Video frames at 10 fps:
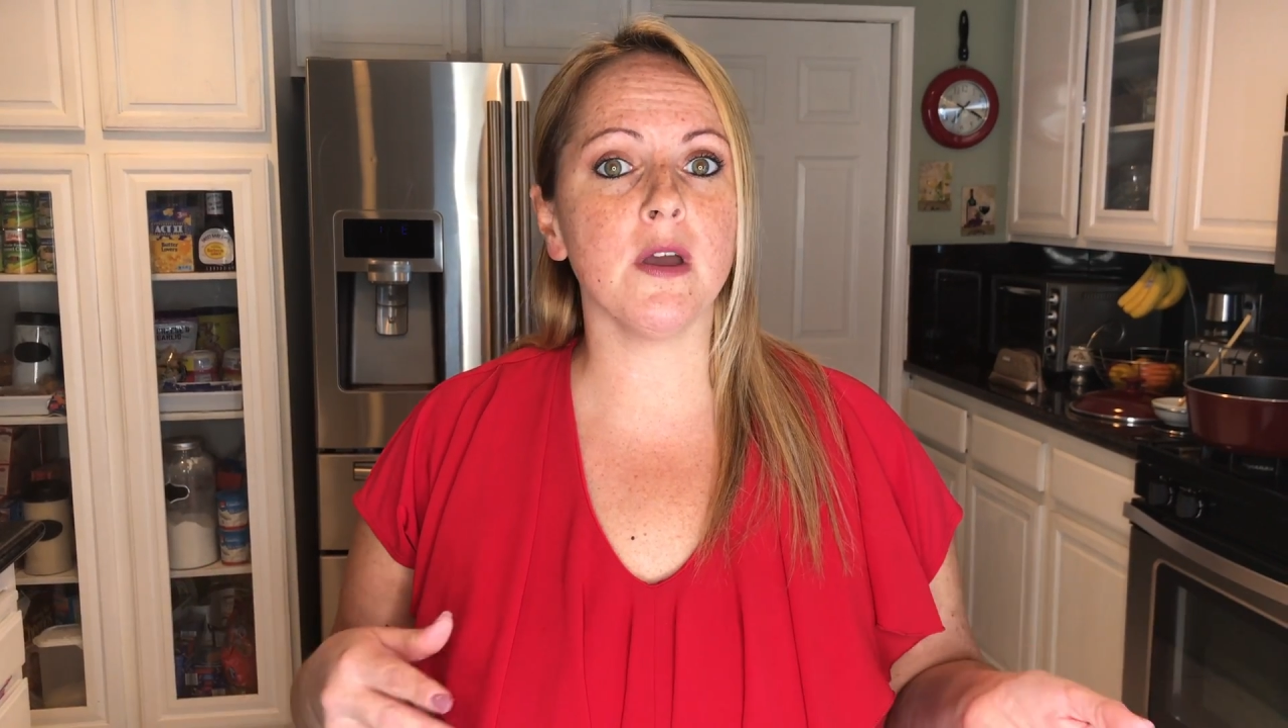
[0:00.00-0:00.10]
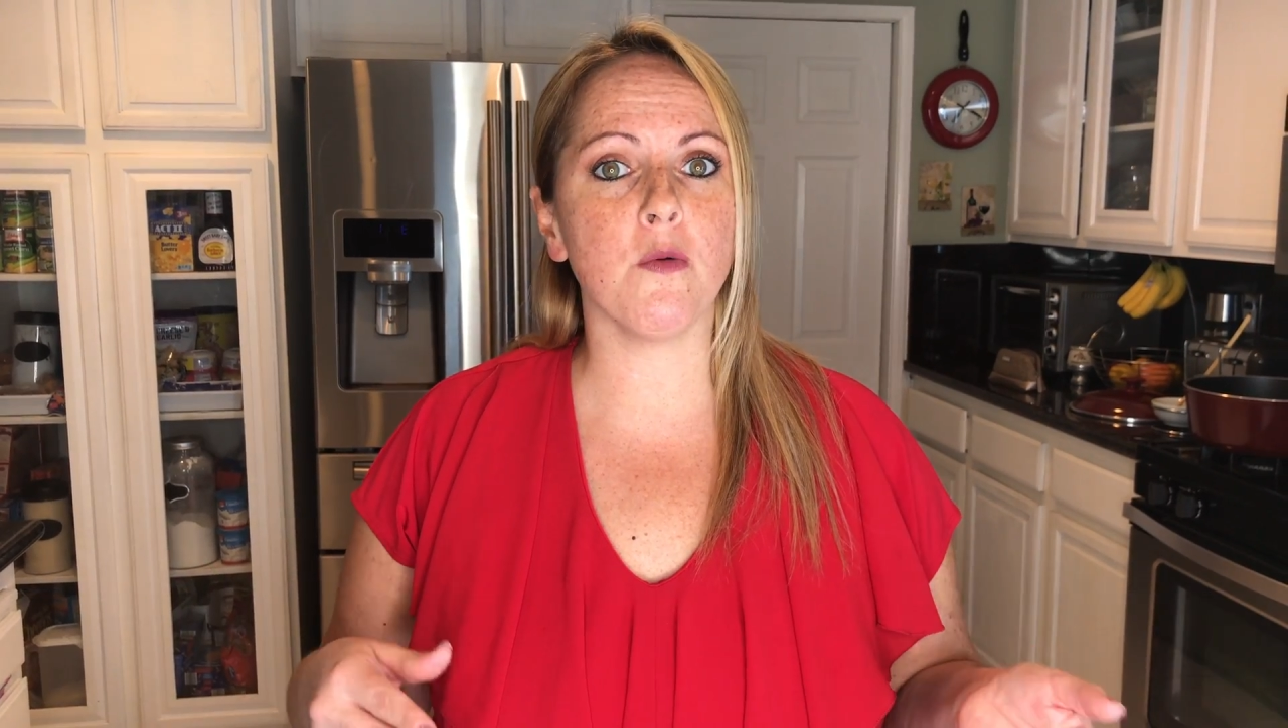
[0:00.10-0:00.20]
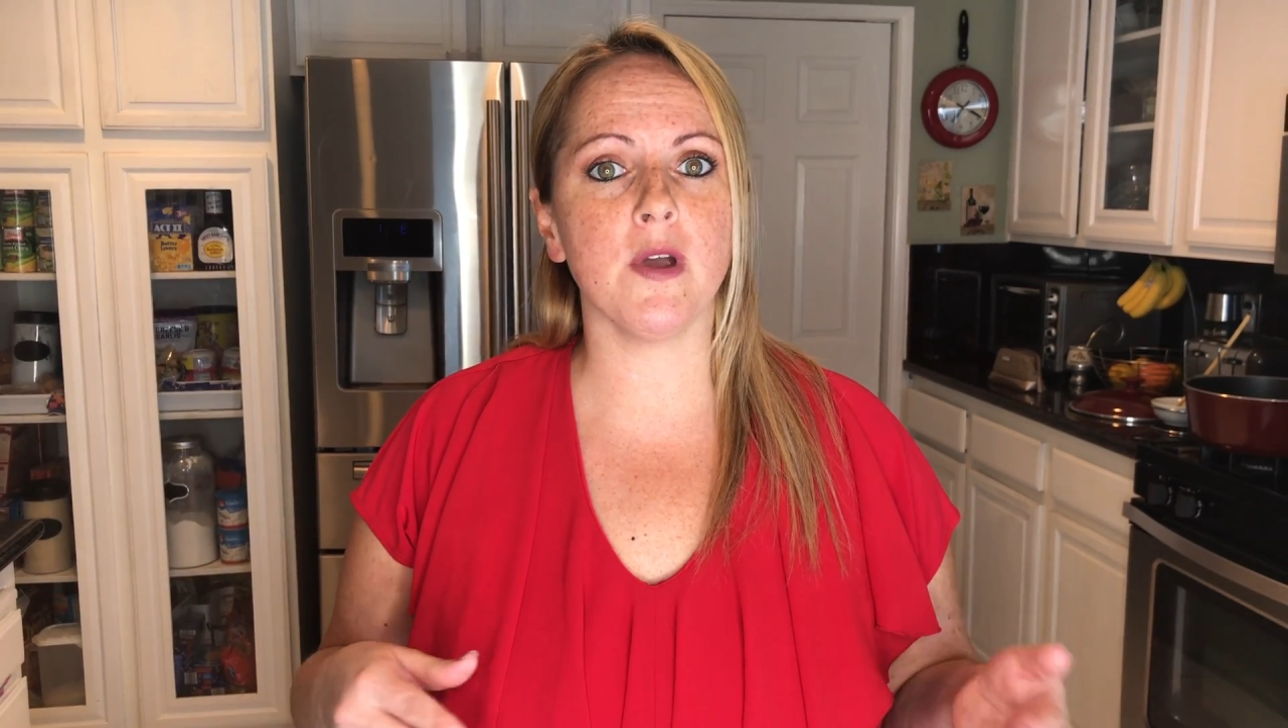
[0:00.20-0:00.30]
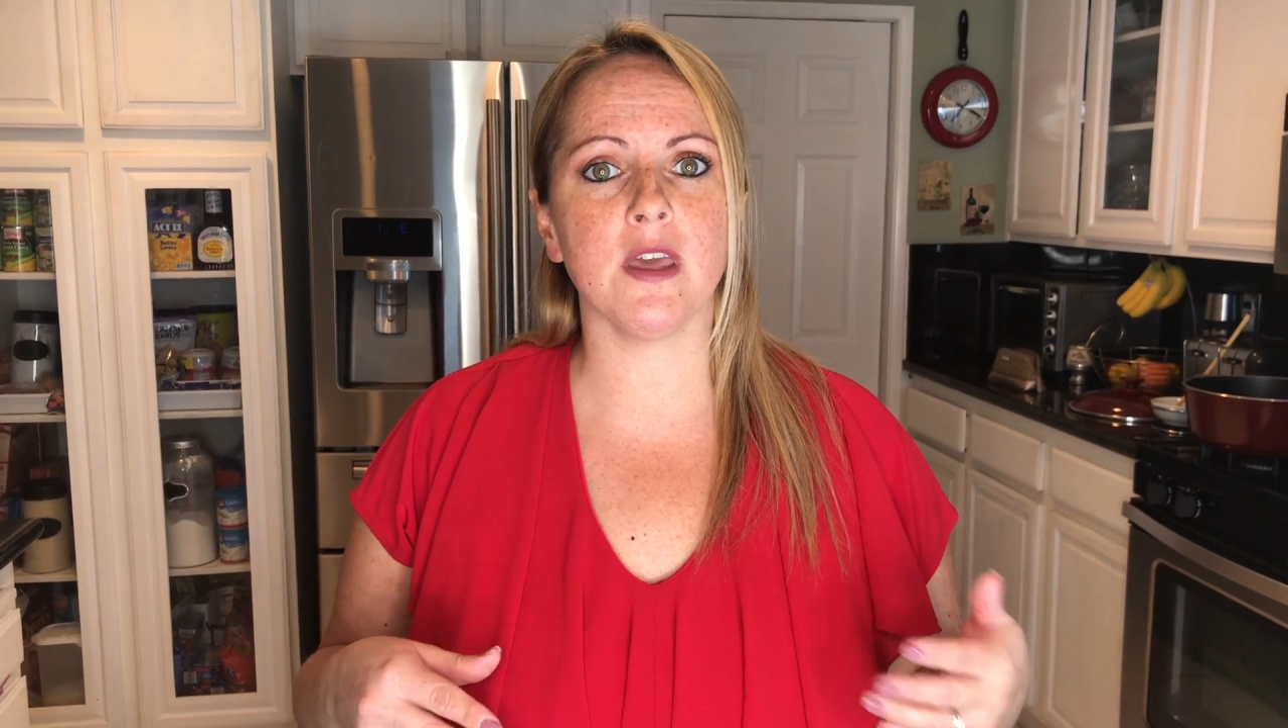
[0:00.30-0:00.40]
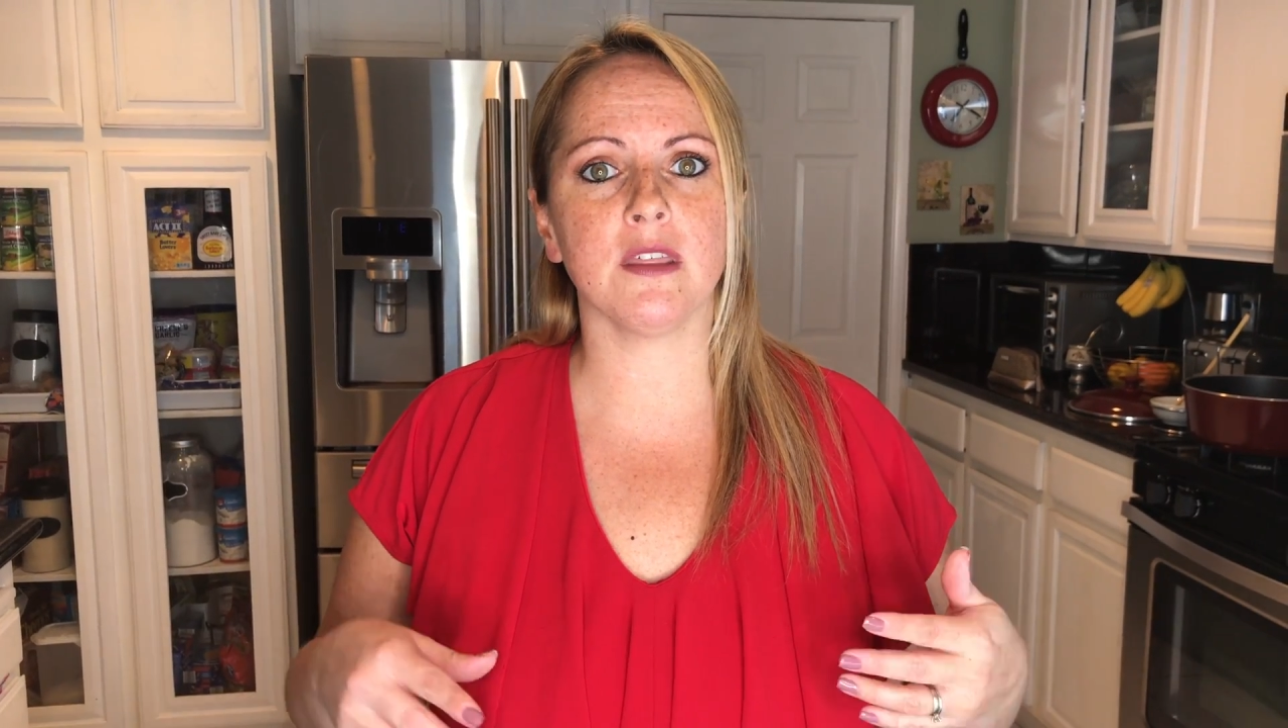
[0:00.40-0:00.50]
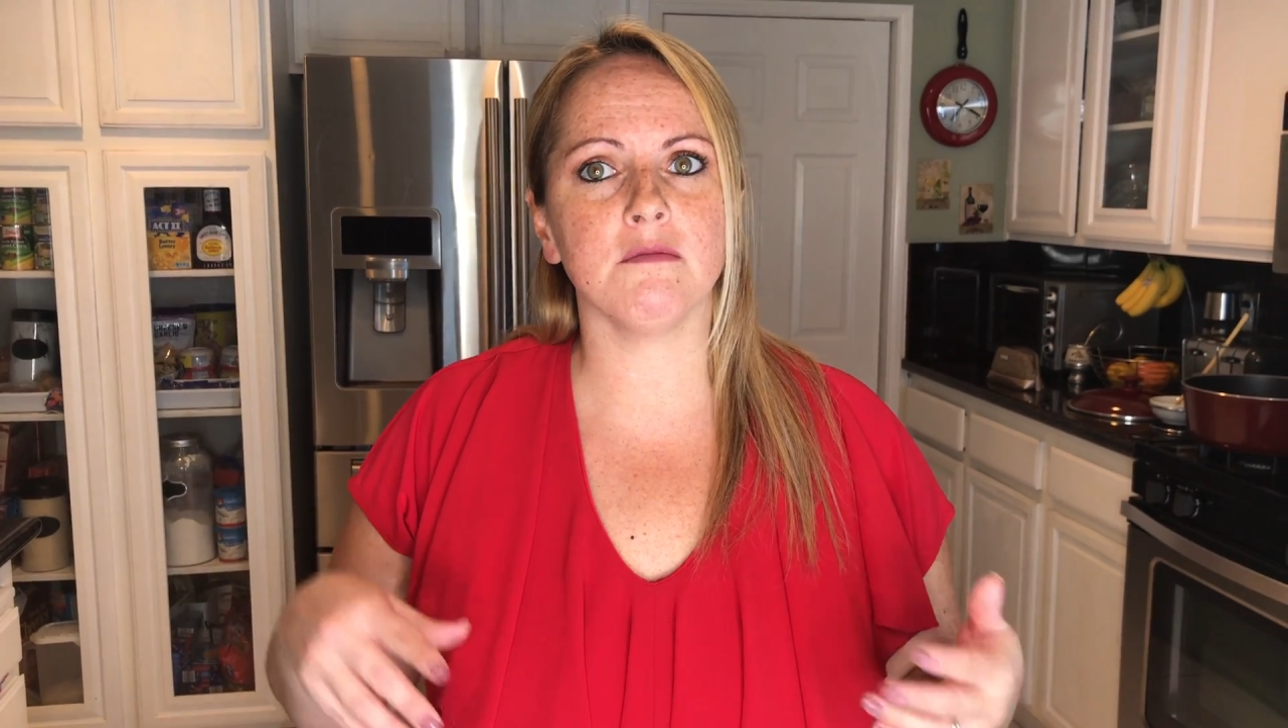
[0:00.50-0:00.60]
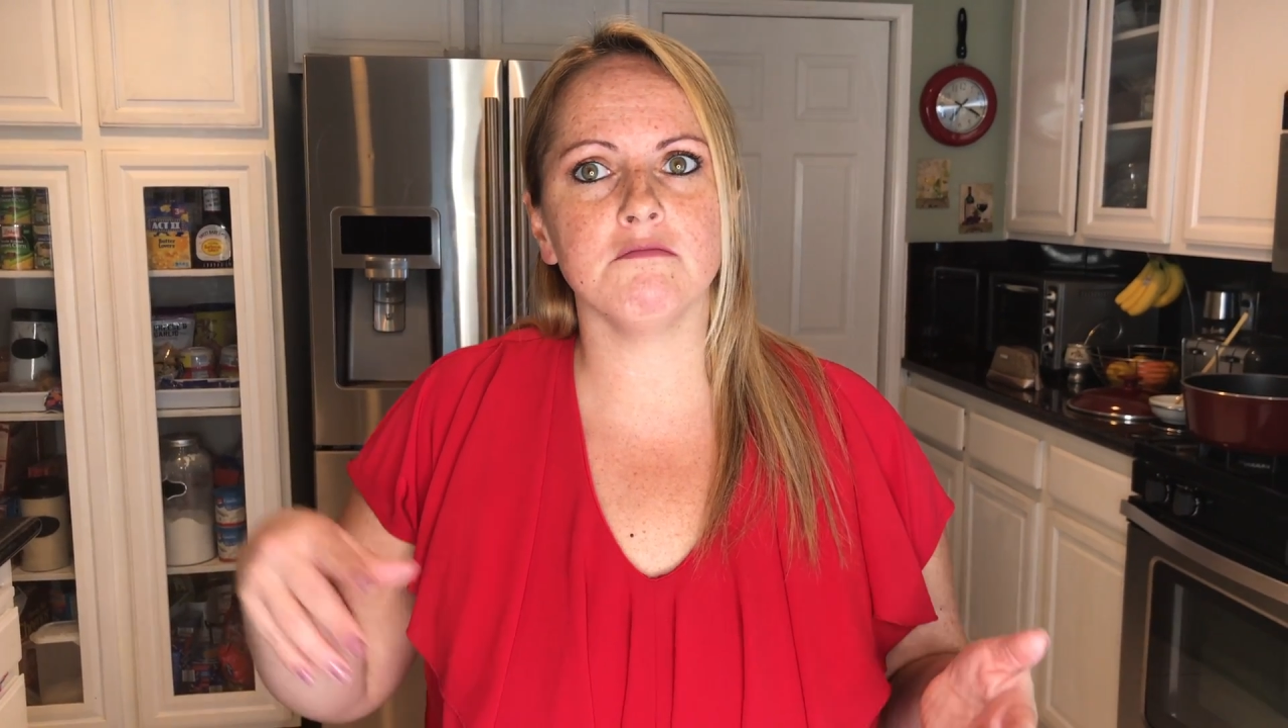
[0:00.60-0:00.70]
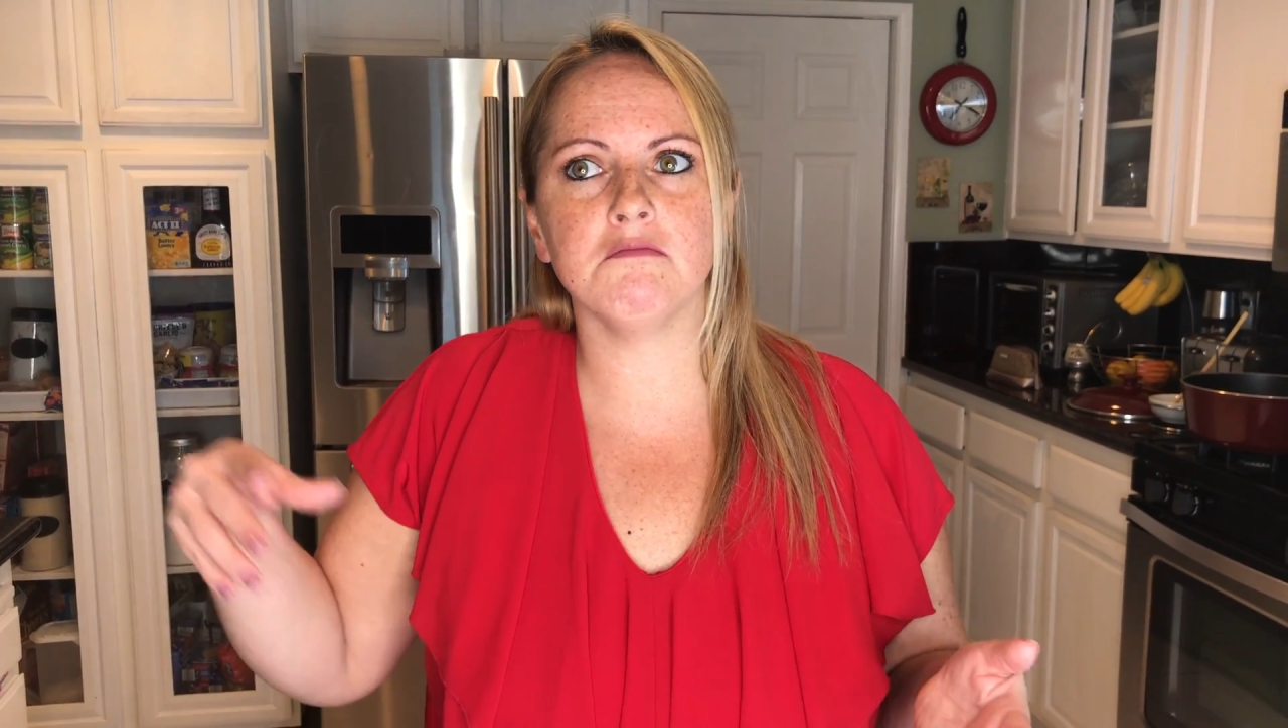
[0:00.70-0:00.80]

and you can